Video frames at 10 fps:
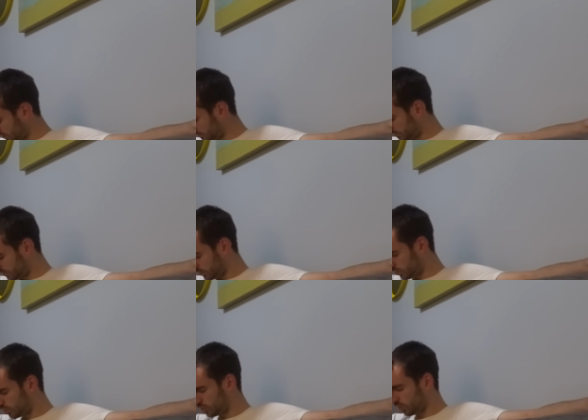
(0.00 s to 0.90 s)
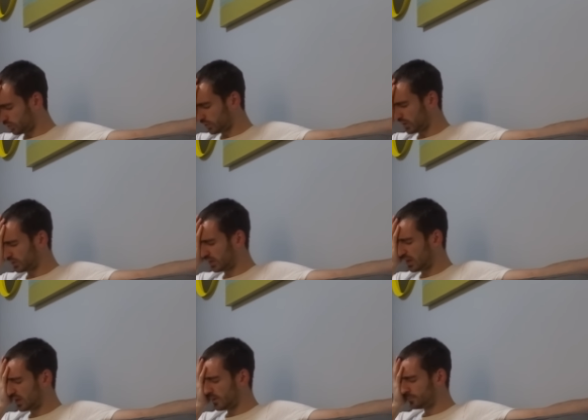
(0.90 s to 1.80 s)
like too too old. I'd
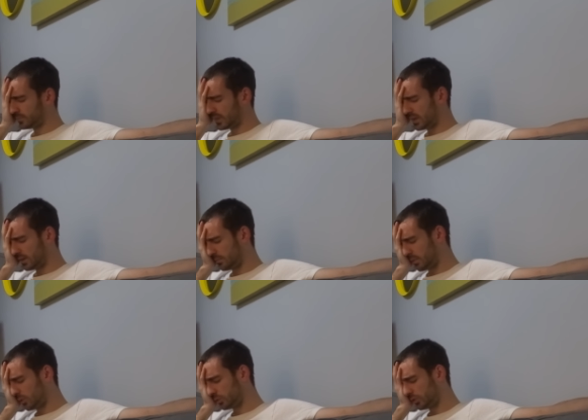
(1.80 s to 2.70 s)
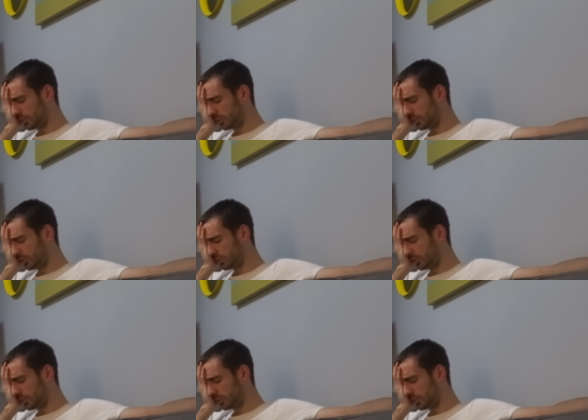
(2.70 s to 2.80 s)
say at most.